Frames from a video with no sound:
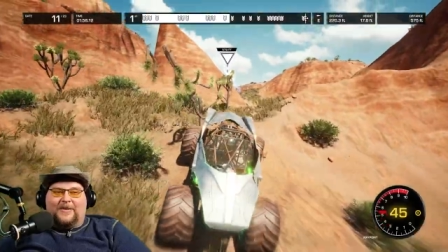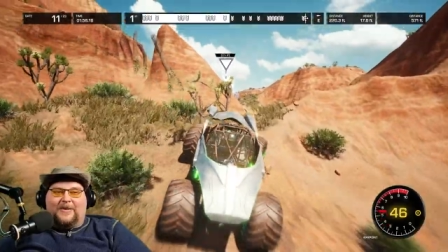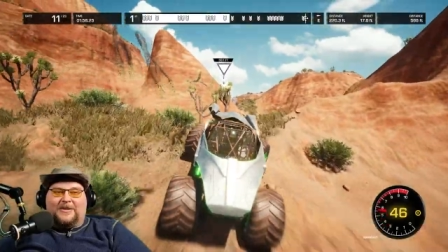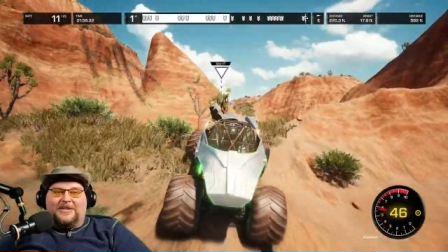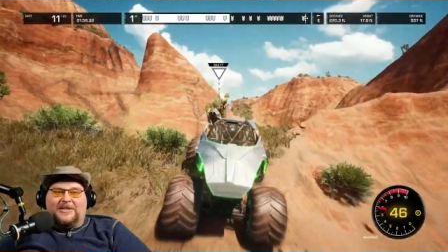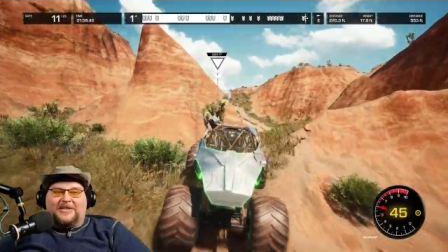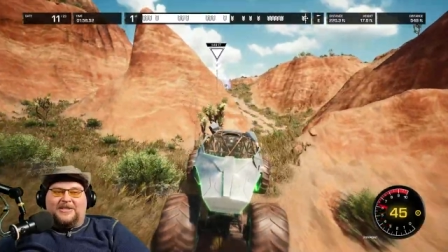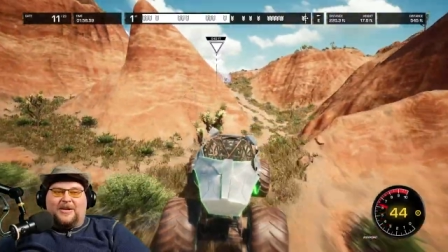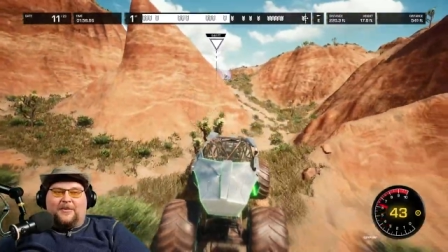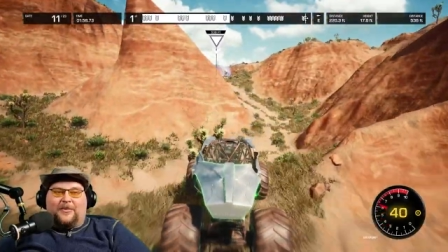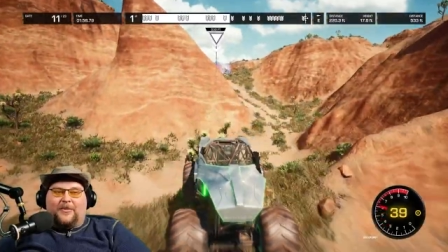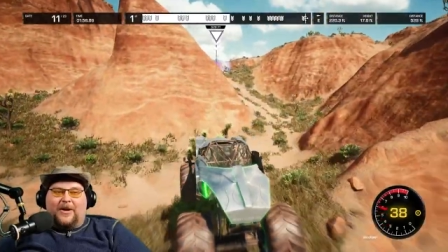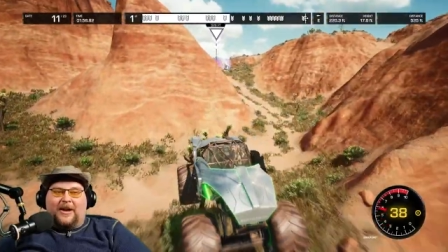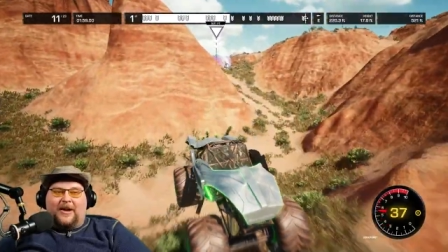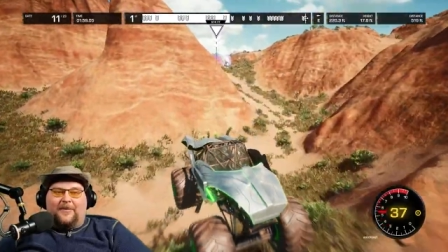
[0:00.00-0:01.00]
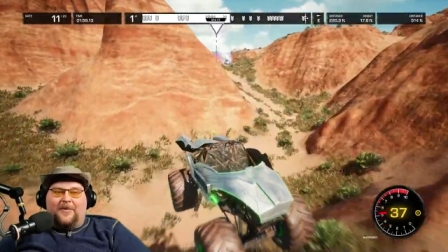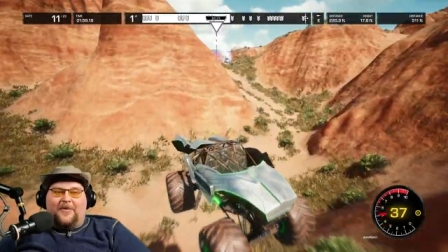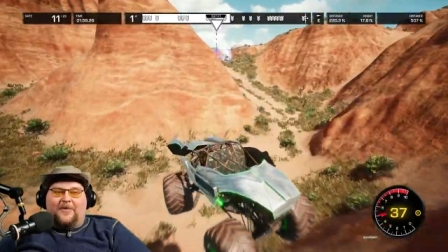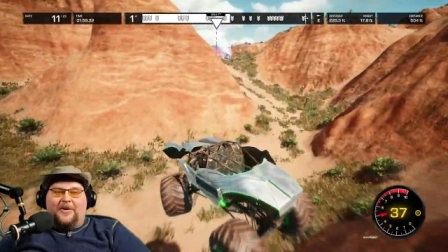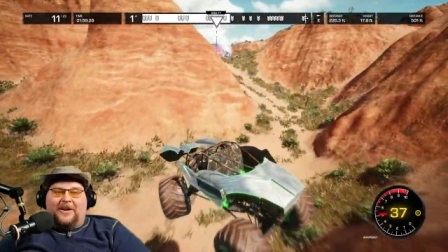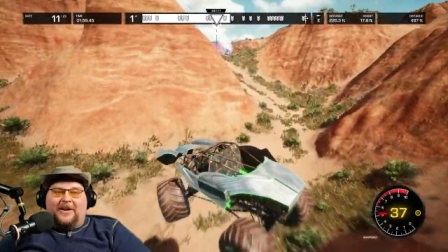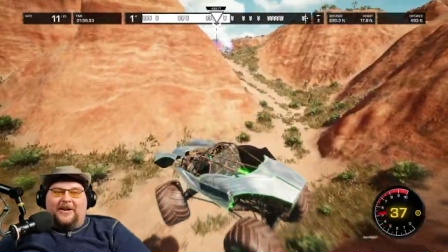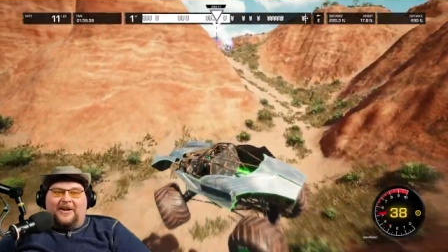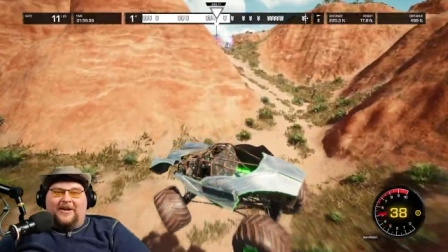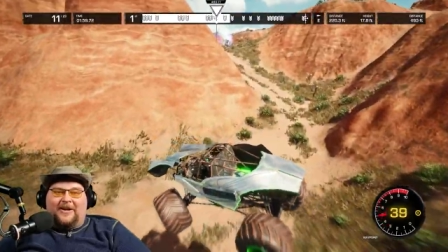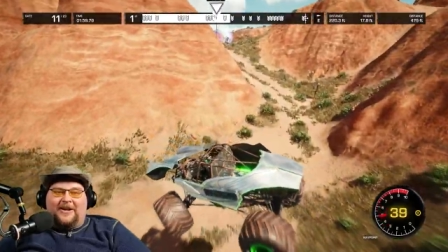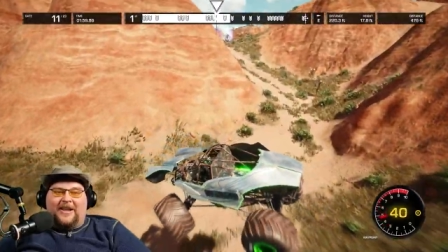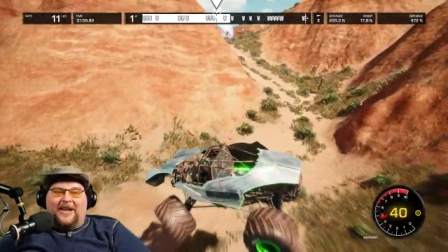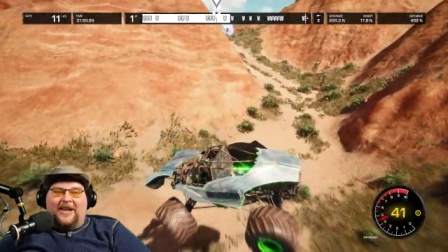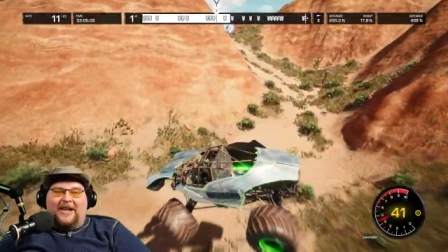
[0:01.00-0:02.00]
We'll just jump right up over here.
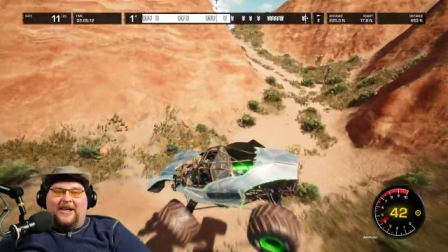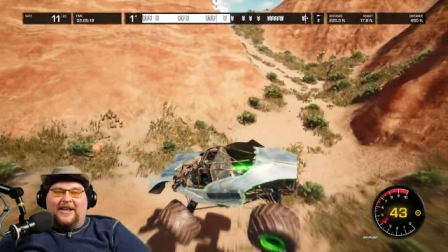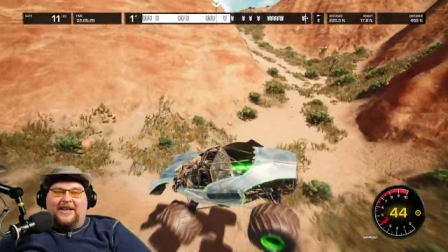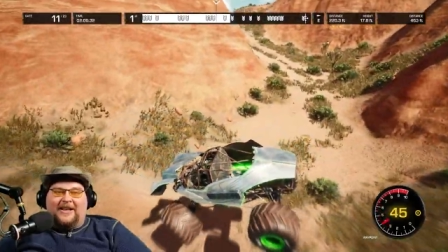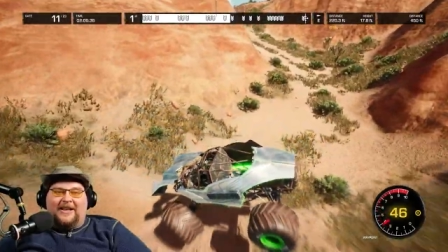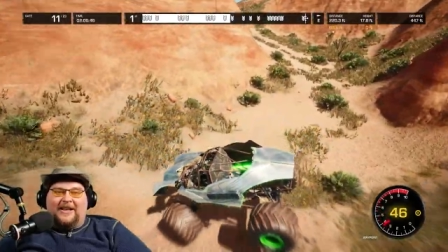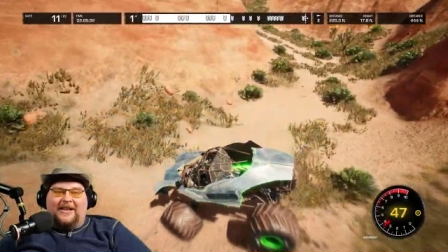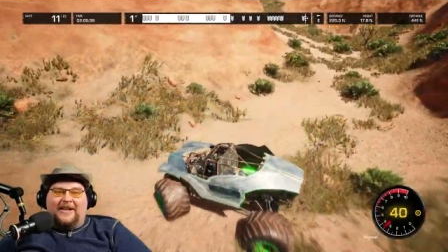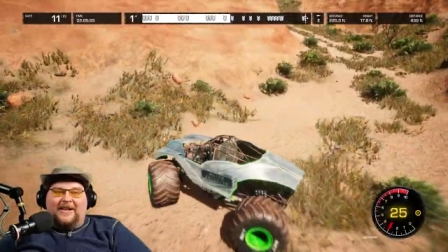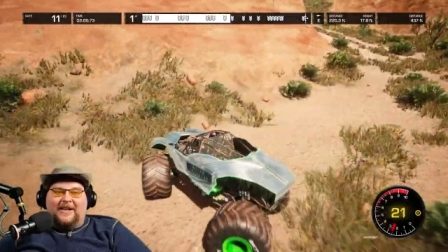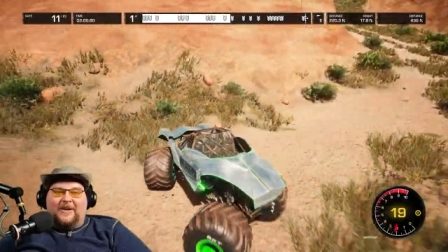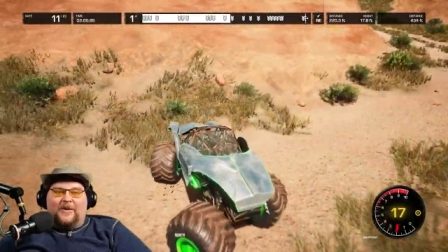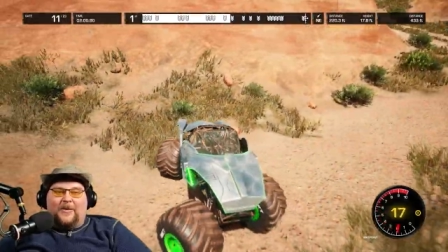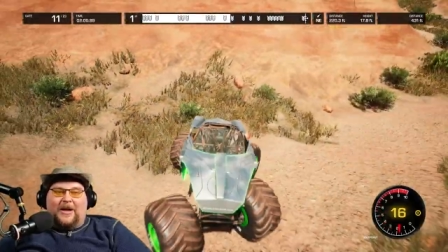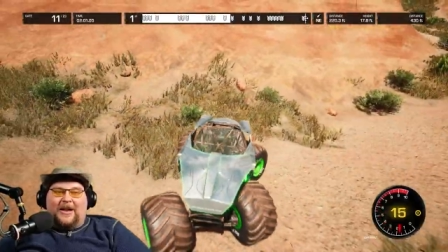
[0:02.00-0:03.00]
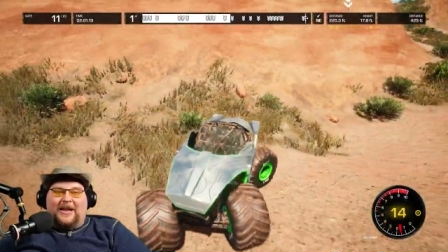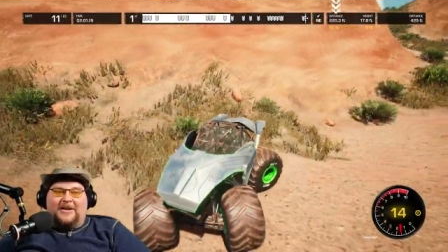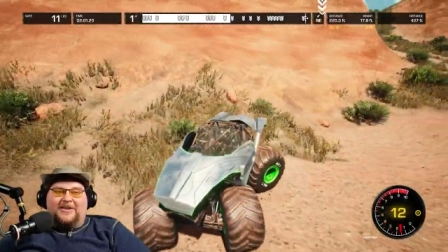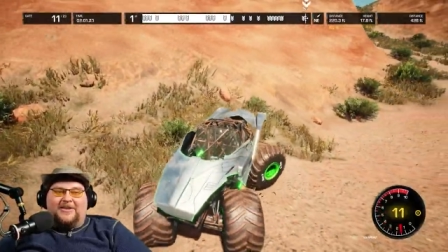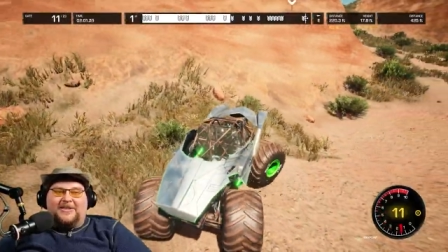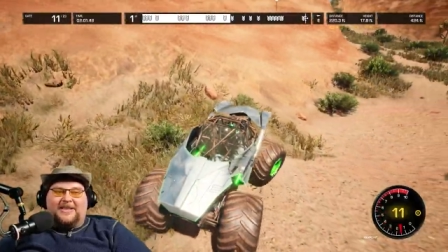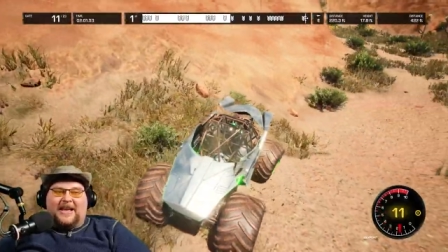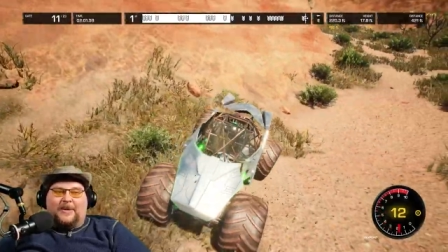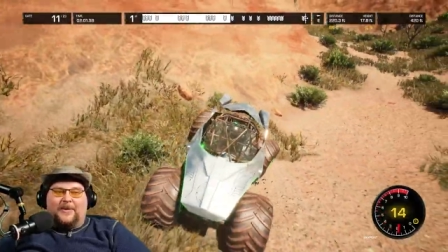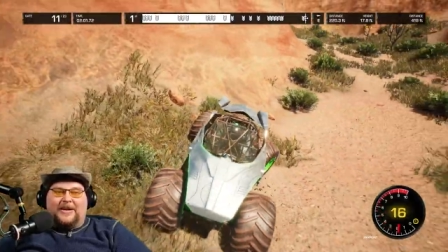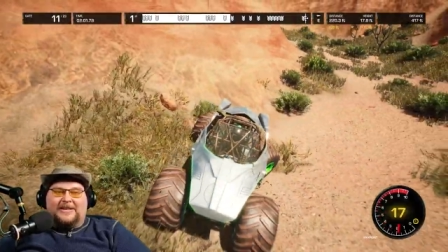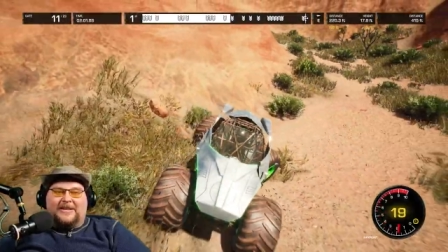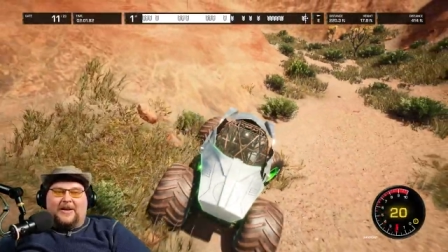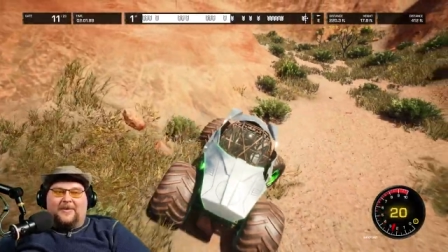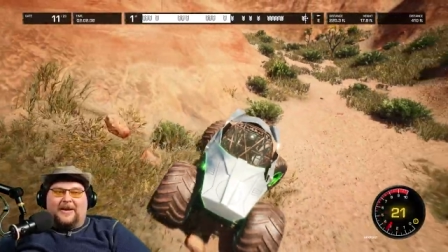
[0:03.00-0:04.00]
Ah, why you gotta turn
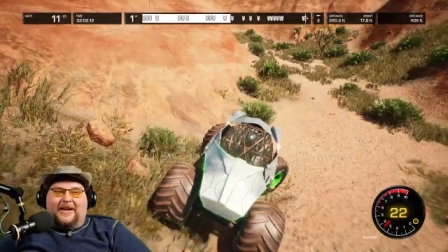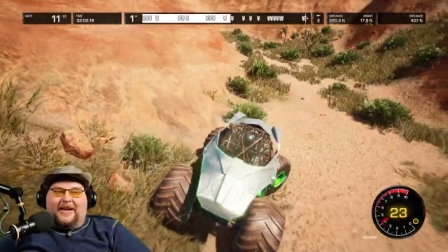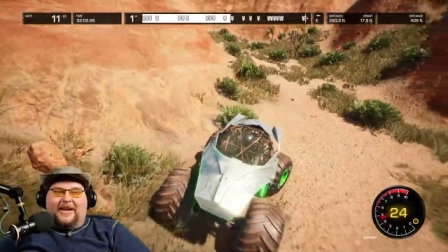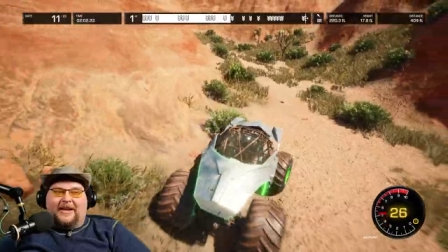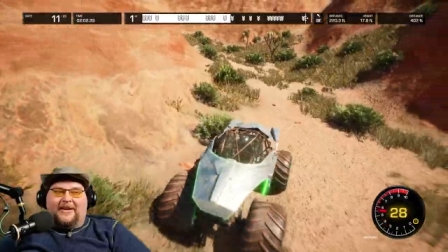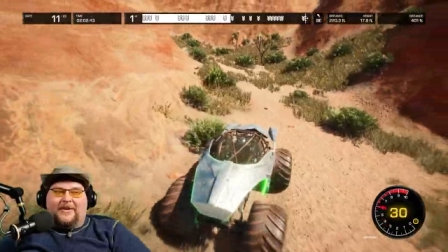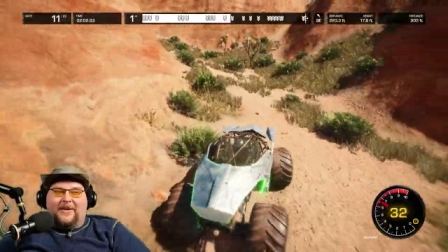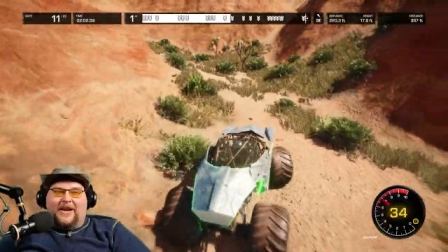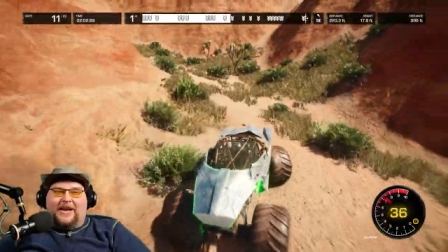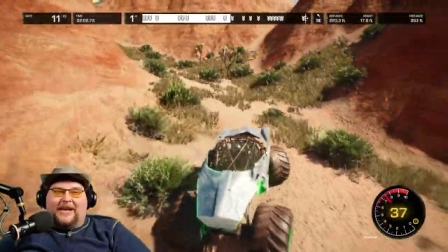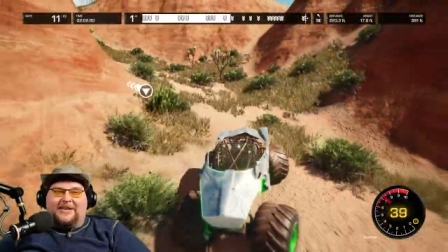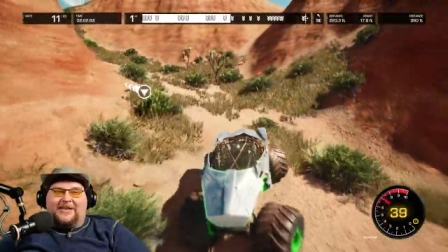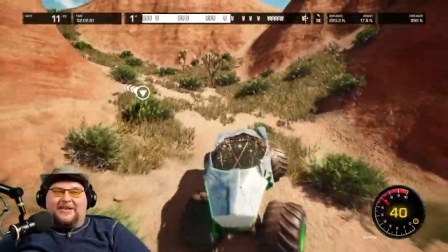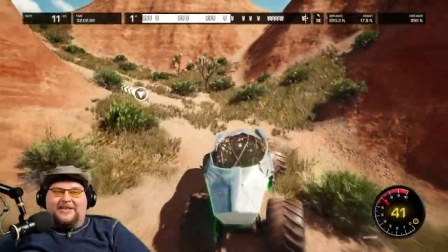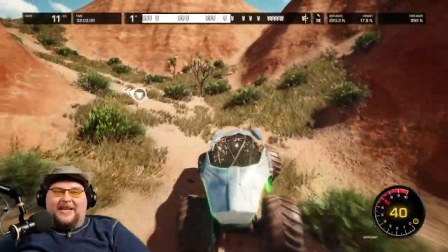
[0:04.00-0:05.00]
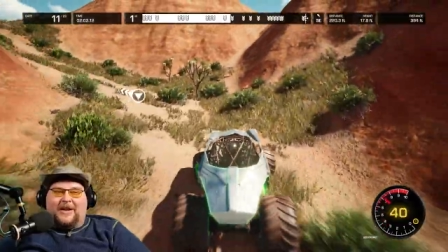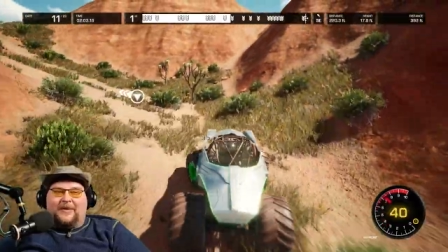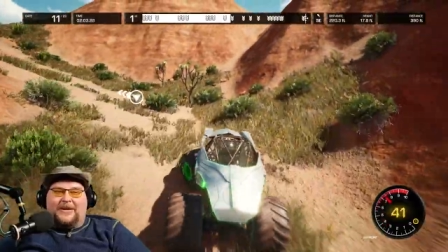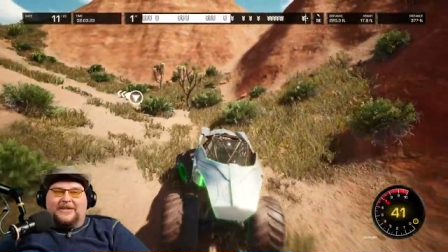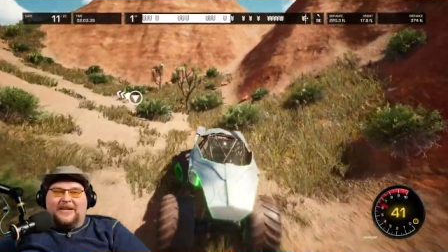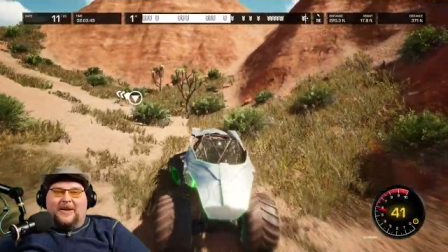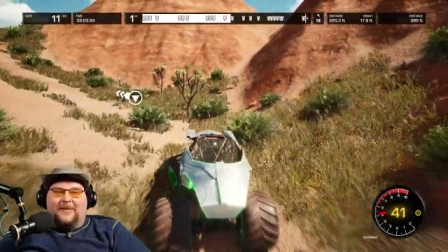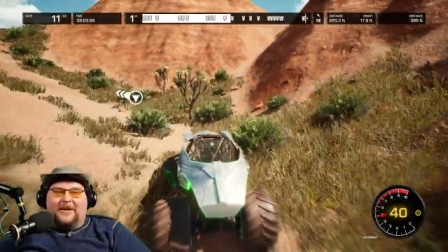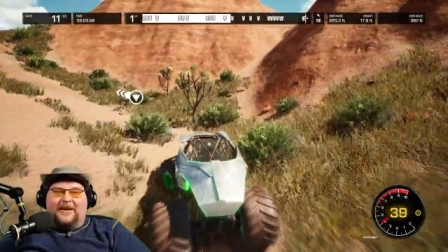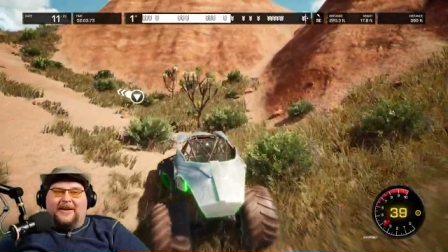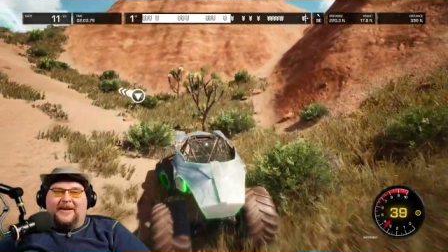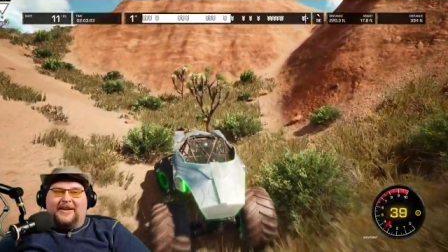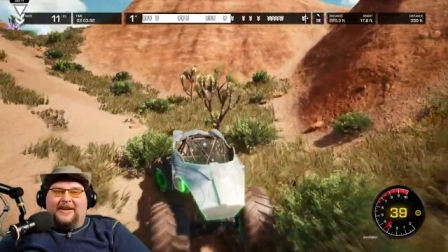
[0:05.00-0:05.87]
sideways on me, huh? Why you gotta turn sideways on me?